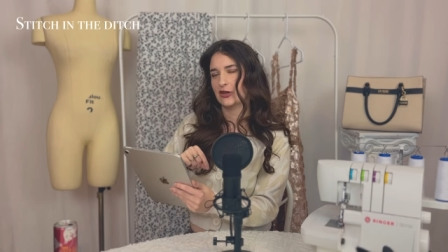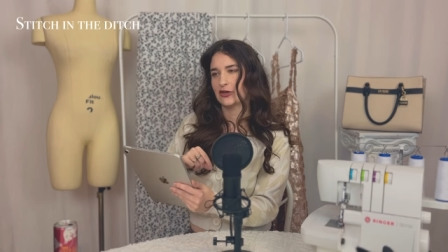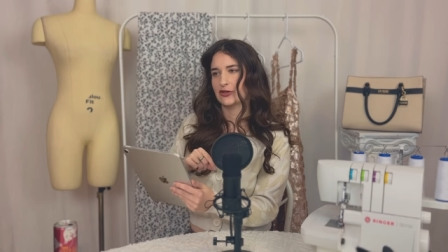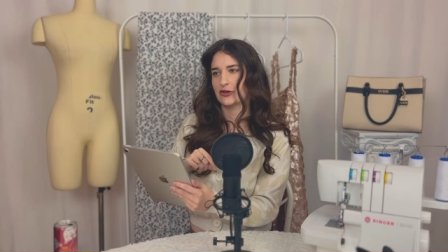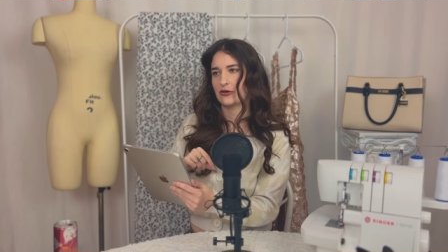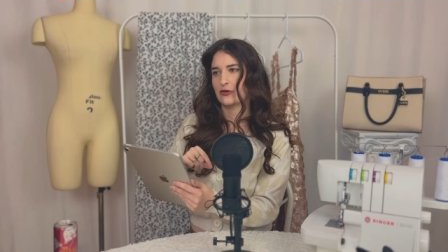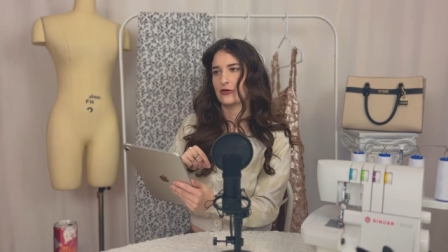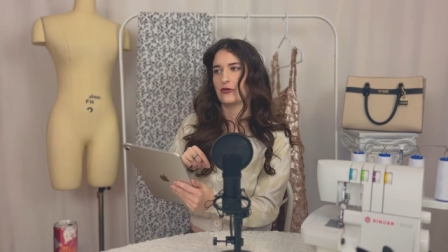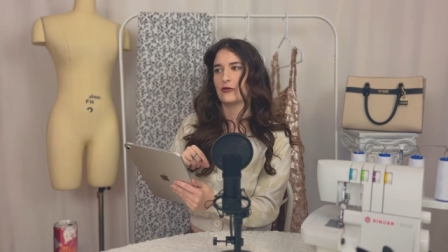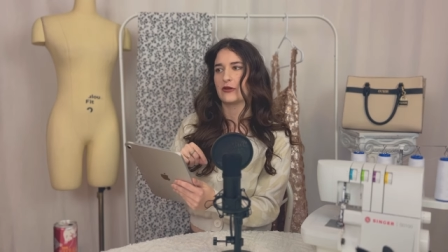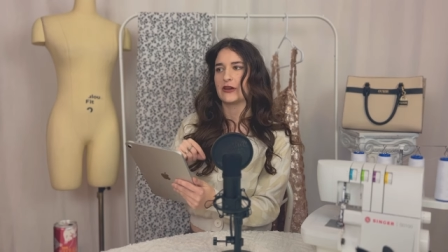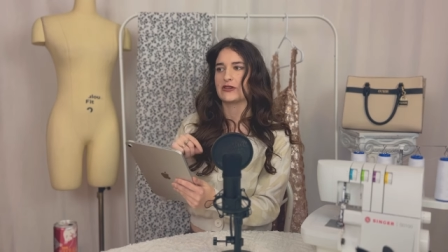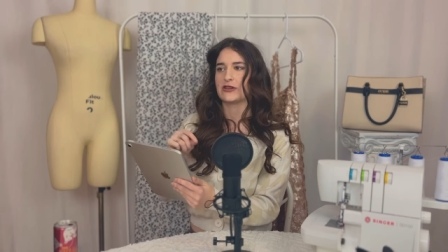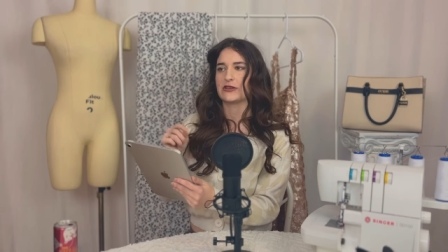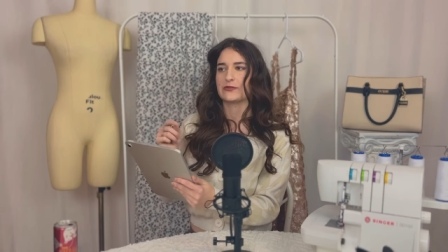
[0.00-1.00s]
So
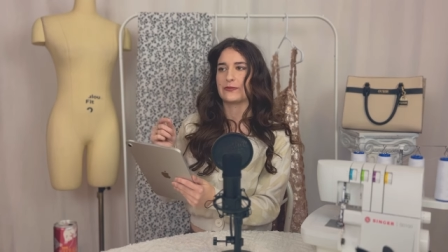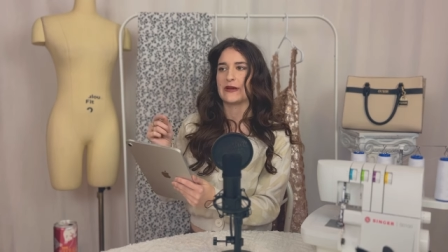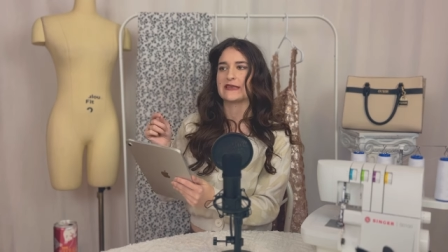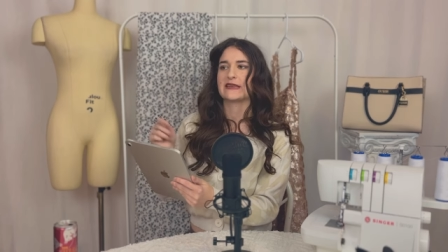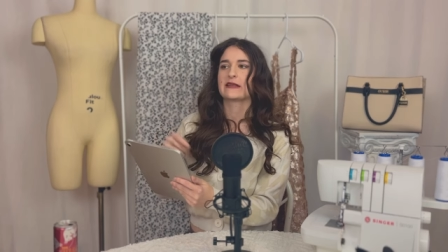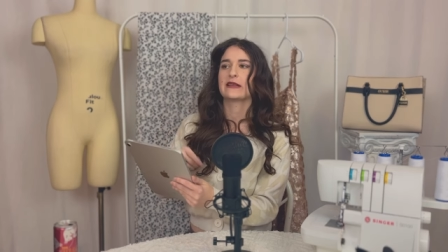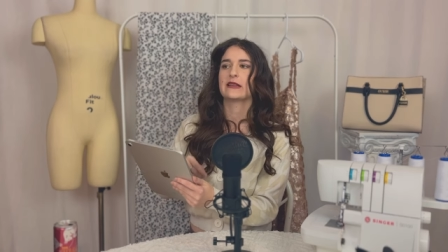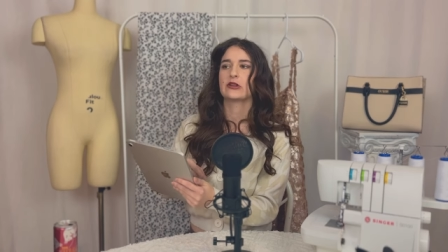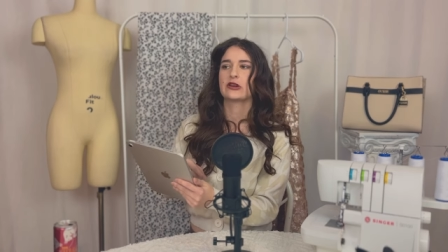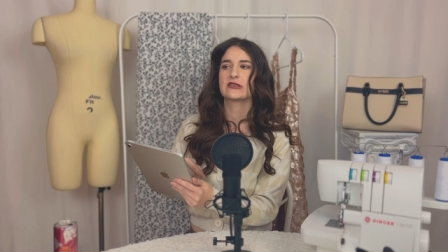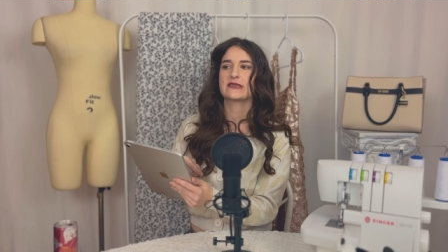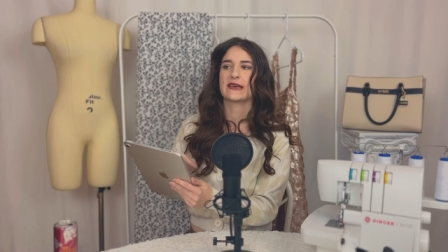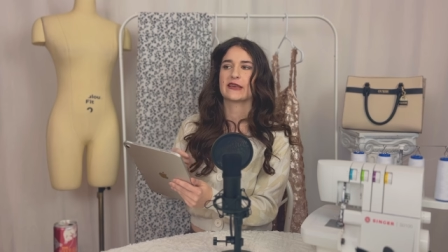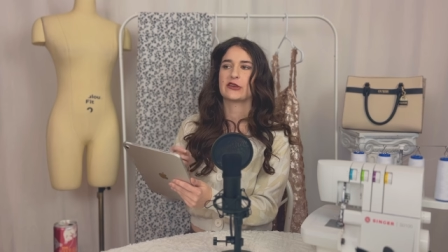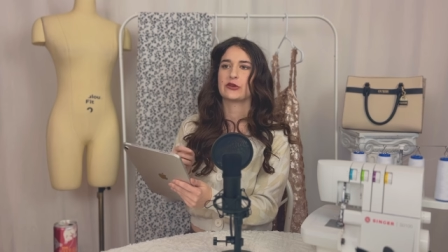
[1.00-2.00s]
it just basically
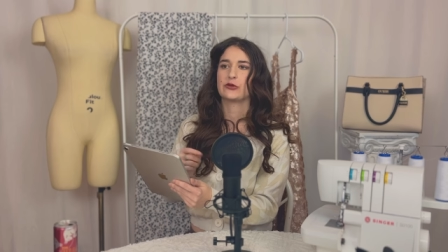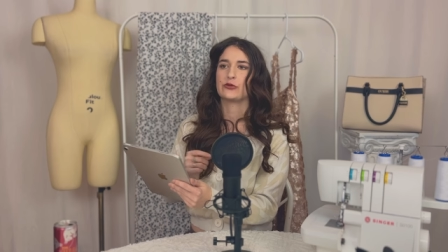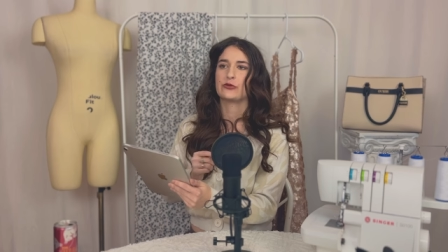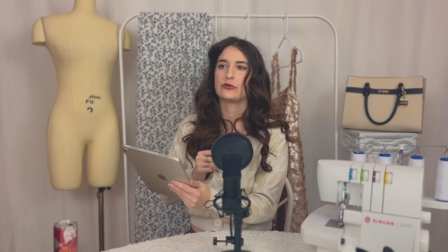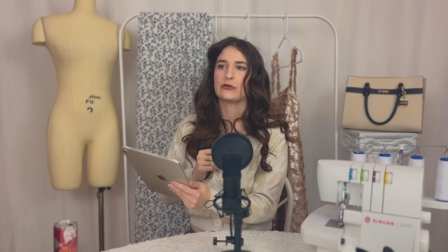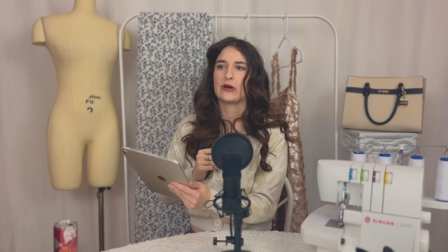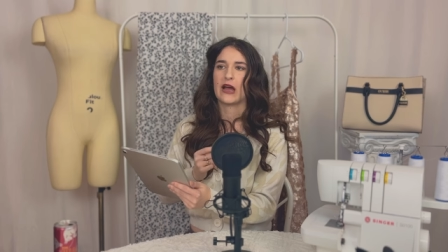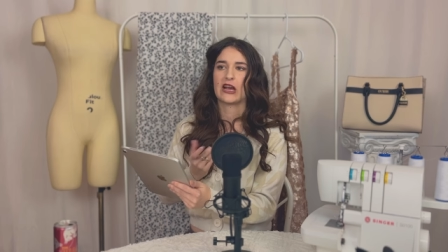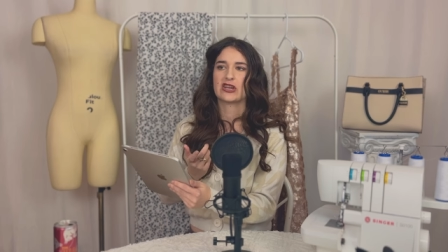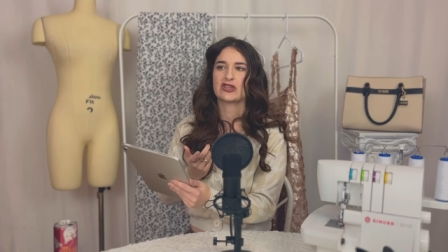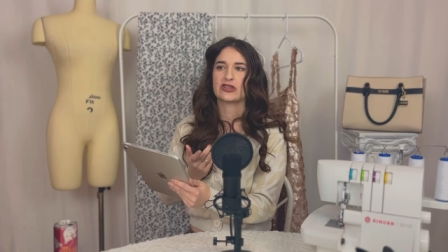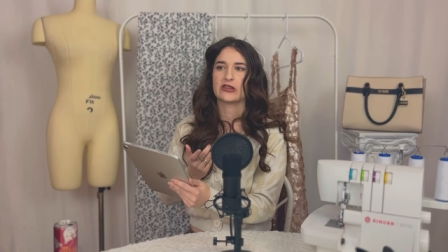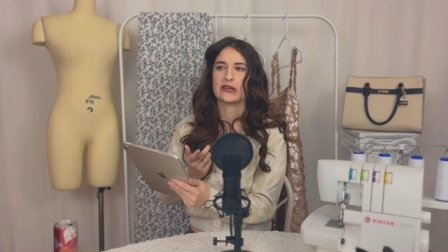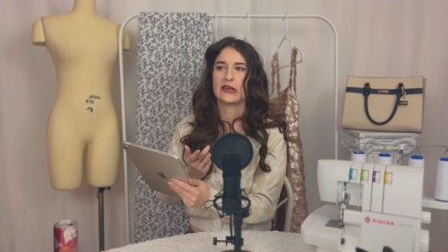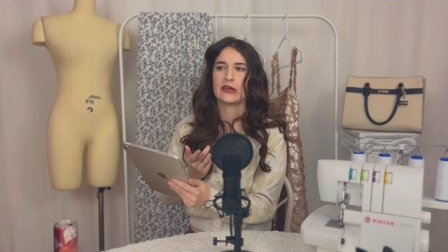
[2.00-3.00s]
looks like you
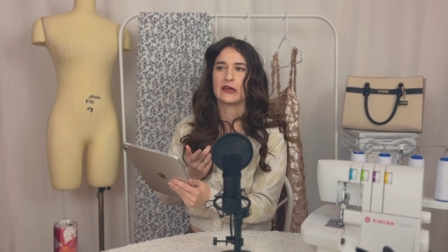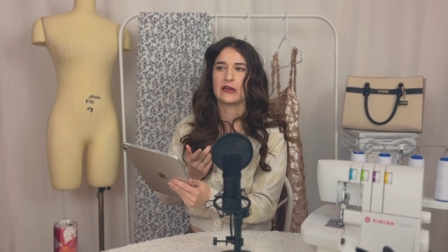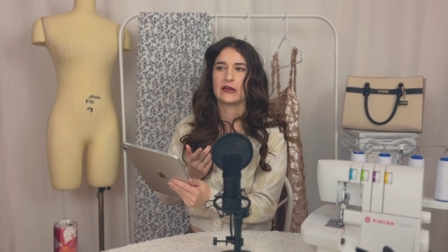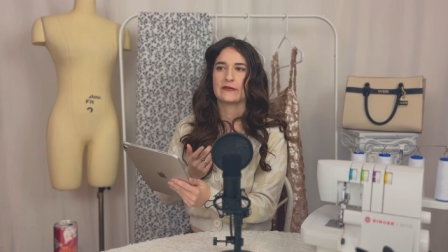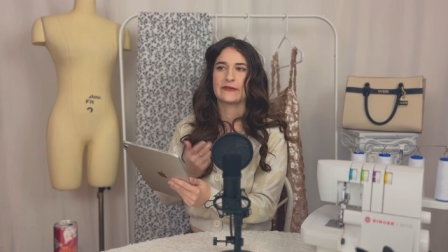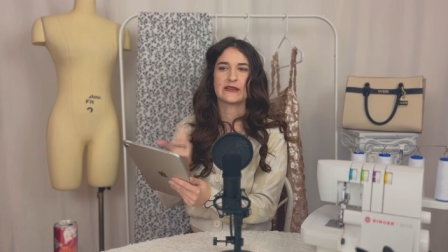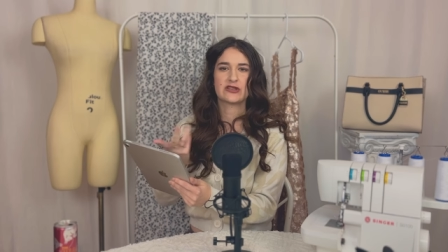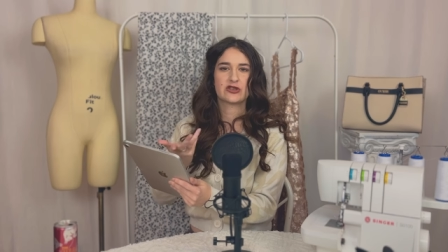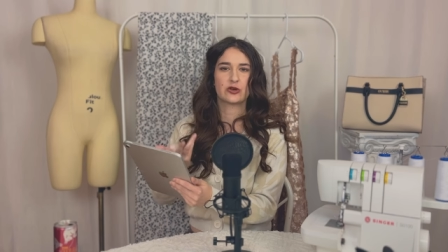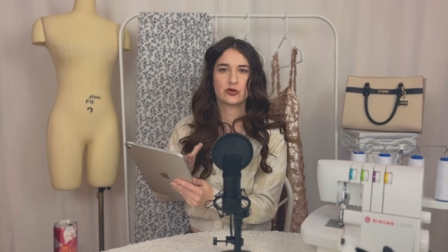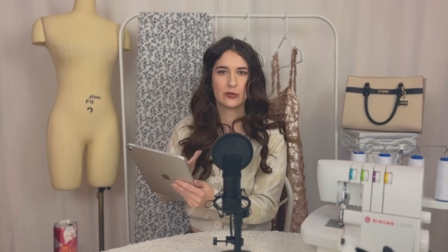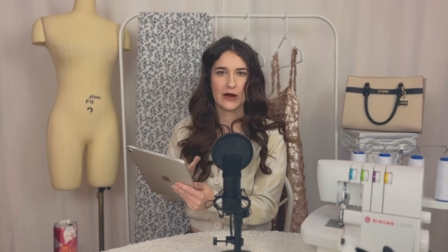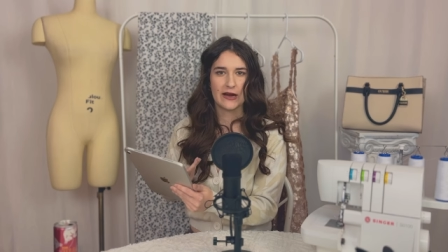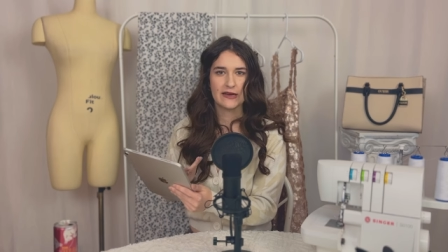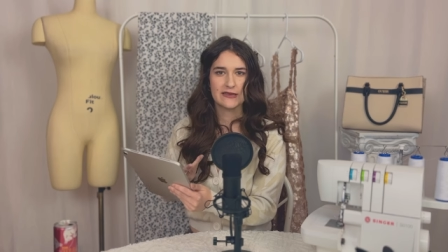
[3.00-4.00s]
actually didn't sew
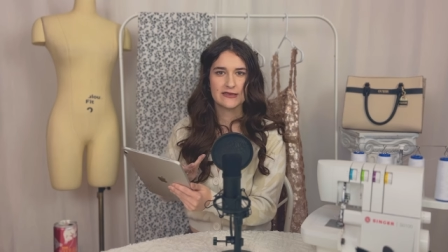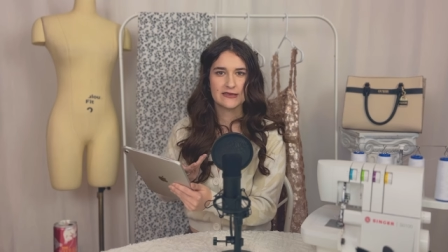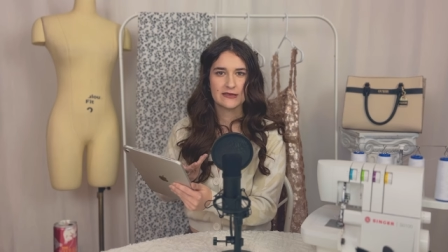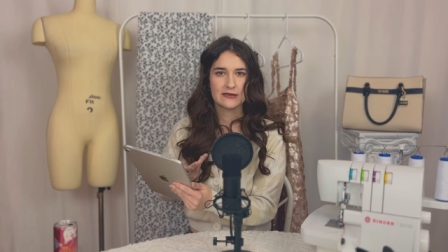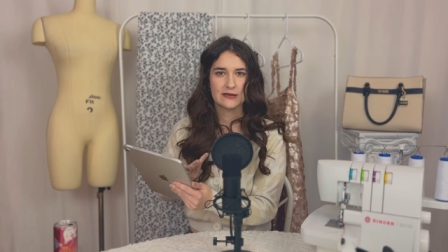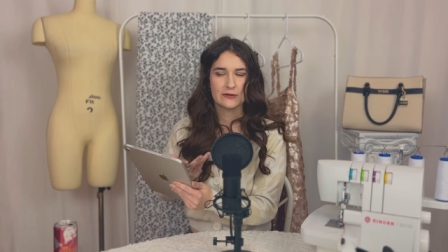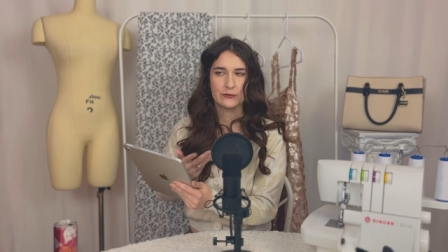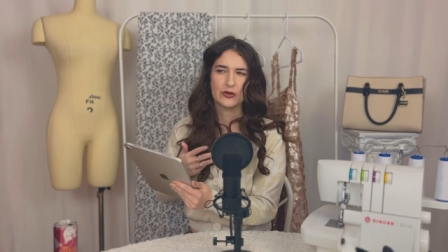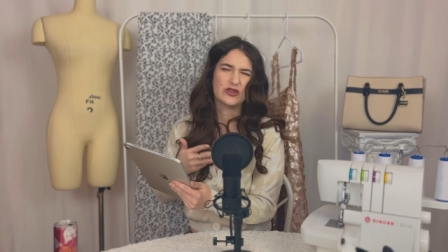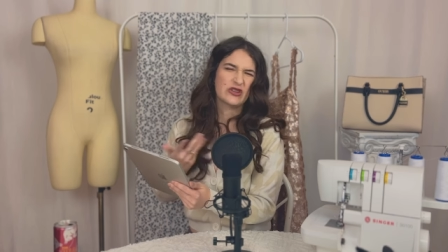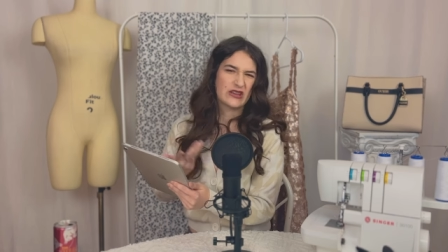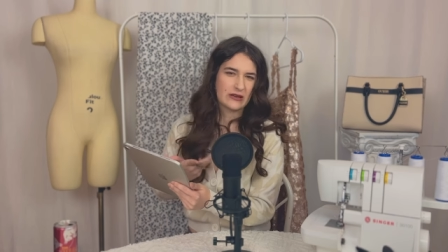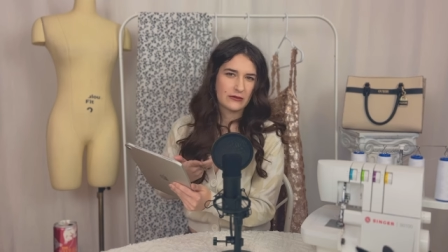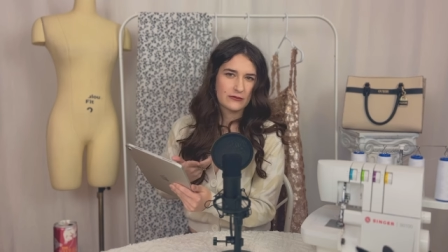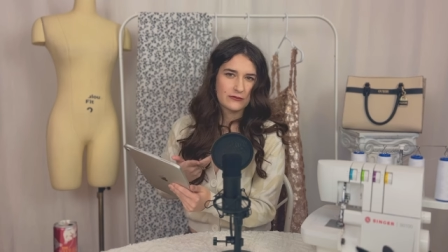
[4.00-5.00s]
twice, but you
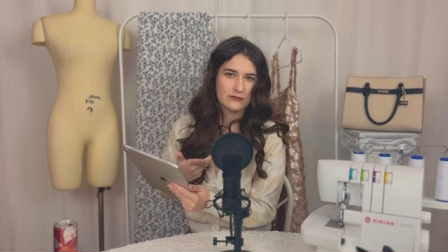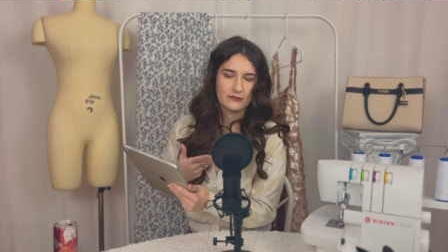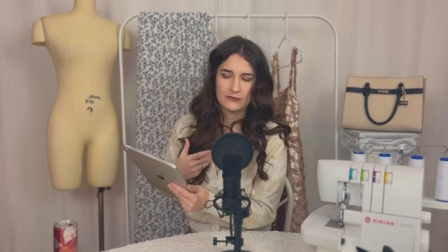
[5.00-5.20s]
did.